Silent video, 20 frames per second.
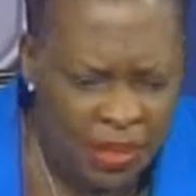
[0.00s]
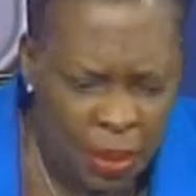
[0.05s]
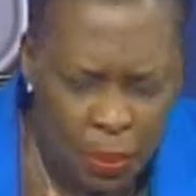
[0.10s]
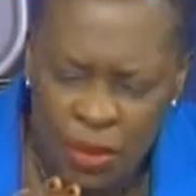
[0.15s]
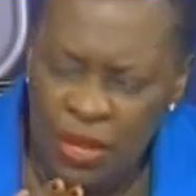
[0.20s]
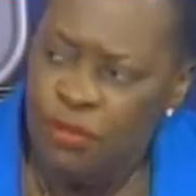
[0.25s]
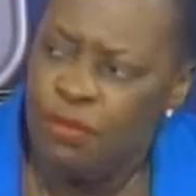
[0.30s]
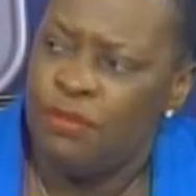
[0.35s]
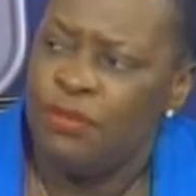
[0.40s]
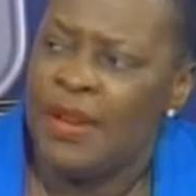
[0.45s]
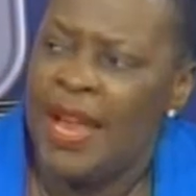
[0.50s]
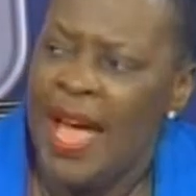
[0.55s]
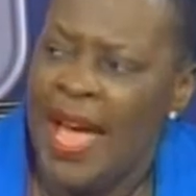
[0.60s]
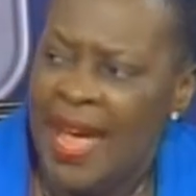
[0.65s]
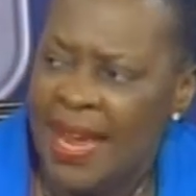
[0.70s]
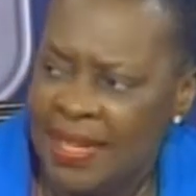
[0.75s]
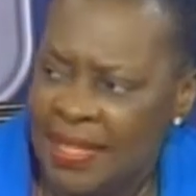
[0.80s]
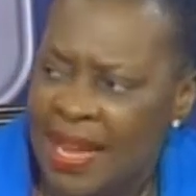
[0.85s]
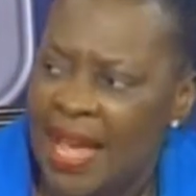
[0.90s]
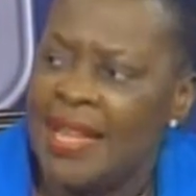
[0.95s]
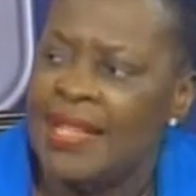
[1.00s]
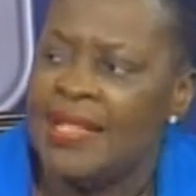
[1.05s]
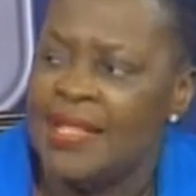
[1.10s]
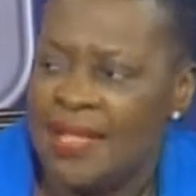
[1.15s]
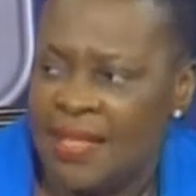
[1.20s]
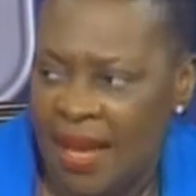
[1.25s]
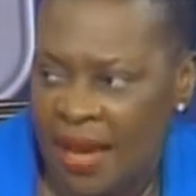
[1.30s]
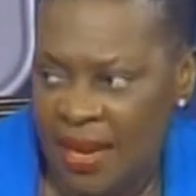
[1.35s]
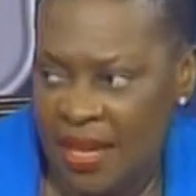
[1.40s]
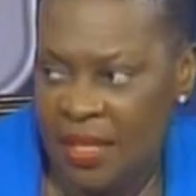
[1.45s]
we flagged and
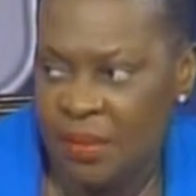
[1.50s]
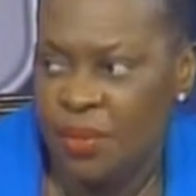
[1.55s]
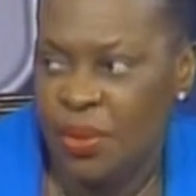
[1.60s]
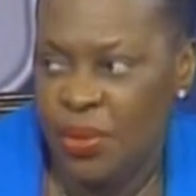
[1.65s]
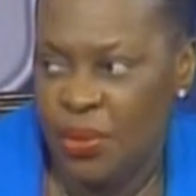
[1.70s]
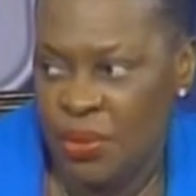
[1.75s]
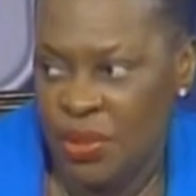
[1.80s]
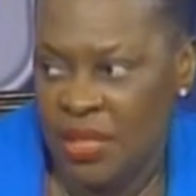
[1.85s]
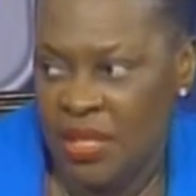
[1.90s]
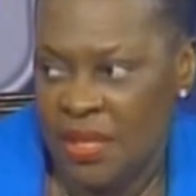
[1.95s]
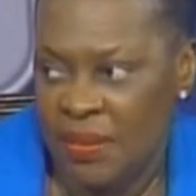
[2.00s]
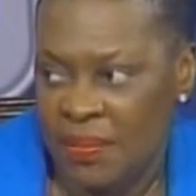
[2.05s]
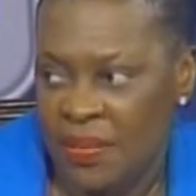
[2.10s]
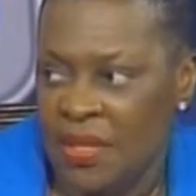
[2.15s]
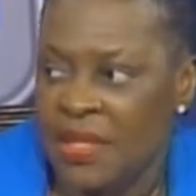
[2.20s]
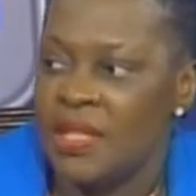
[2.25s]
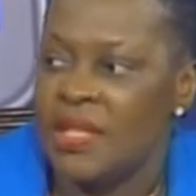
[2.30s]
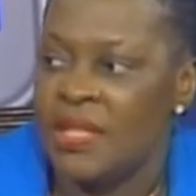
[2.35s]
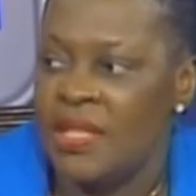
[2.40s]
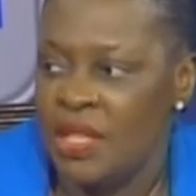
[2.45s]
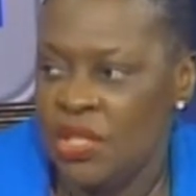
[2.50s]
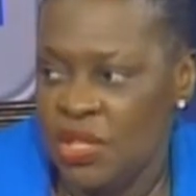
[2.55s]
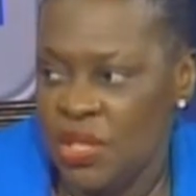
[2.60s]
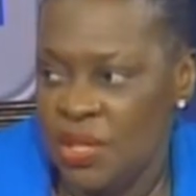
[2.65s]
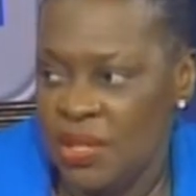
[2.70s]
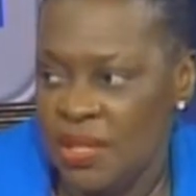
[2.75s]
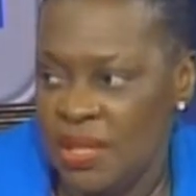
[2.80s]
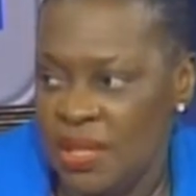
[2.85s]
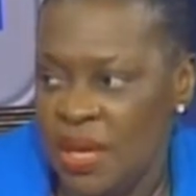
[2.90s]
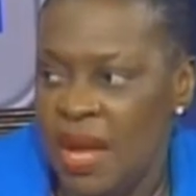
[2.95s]
signposted the
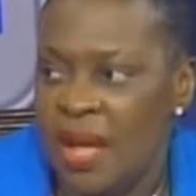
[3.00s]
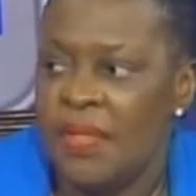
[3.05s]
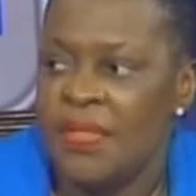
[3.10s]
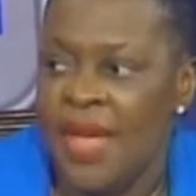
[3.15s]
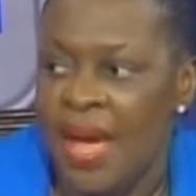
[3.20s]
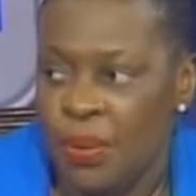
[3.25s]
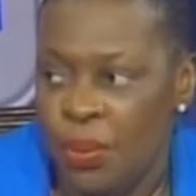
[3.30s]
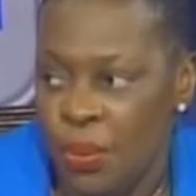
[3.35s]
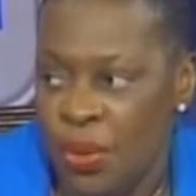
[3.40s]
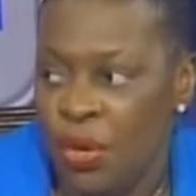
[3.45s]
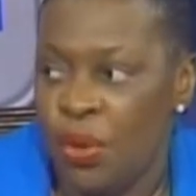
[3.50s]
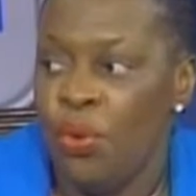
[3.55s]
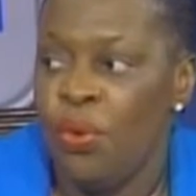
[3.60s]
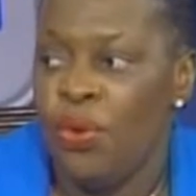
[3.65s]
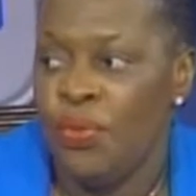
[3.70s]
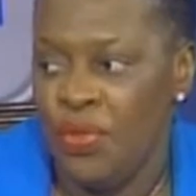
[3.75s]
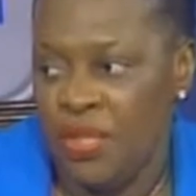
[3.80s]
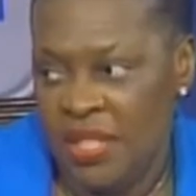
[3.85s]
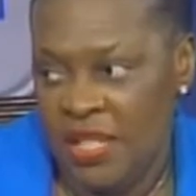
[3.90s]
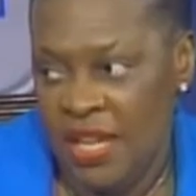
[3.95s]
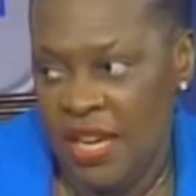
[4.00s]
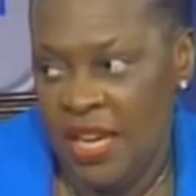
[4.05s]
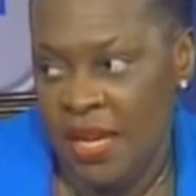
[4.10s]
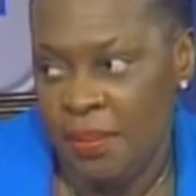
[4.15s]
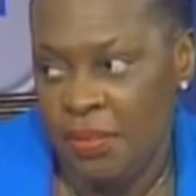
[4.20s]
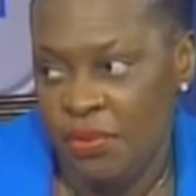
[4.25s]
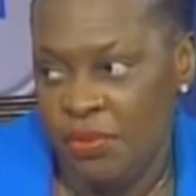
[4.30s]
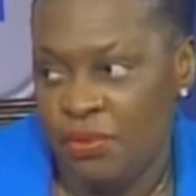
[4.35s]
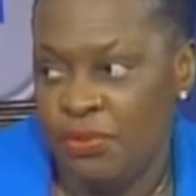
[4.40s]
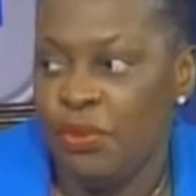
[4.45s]
decisions that were on the
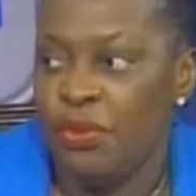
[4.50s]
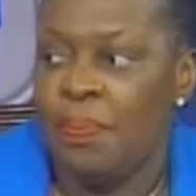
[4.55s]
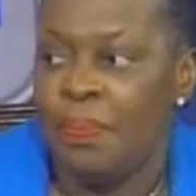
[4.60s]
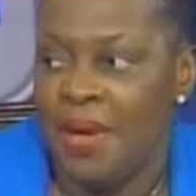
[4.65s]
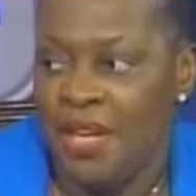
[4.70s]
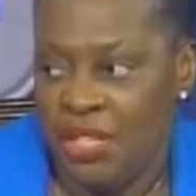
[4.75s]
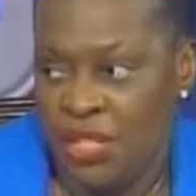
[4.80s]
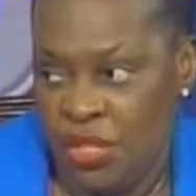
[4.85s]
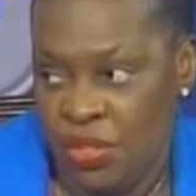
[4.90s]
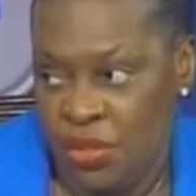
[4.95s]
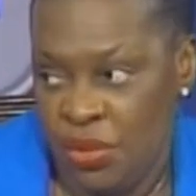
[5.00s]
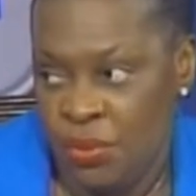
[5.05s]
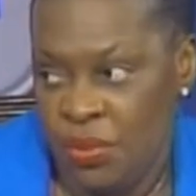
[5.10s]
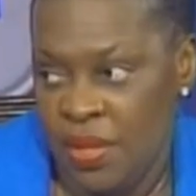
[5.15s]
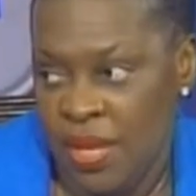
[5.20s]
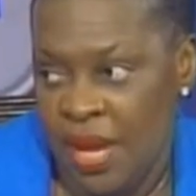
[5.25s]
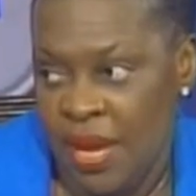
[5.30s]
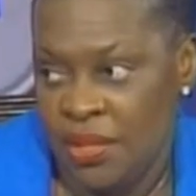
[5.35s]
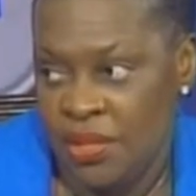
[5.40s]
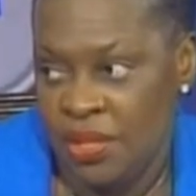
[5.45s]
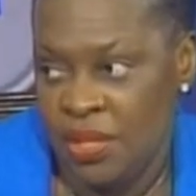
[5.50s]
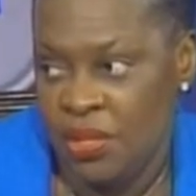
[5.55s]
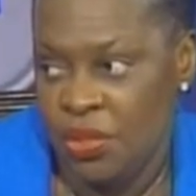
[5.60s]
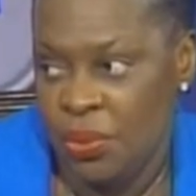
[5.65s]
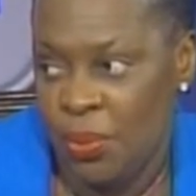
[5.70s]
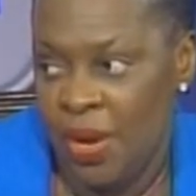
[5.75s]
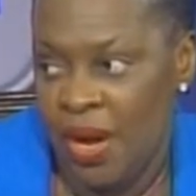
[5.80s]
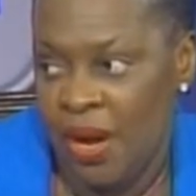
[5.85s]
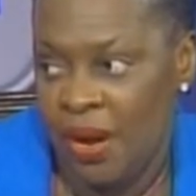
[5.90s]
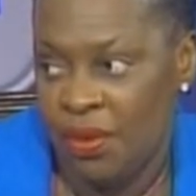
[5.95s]
table for Budget
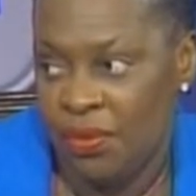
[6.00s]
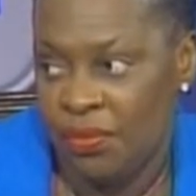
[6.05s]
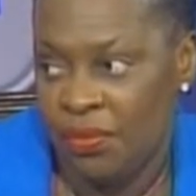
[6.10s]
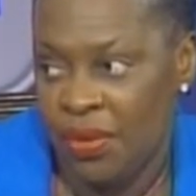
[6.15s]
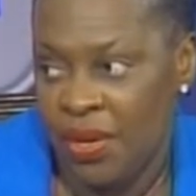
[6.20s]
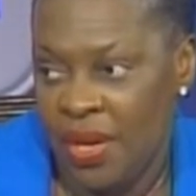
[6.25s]
2012.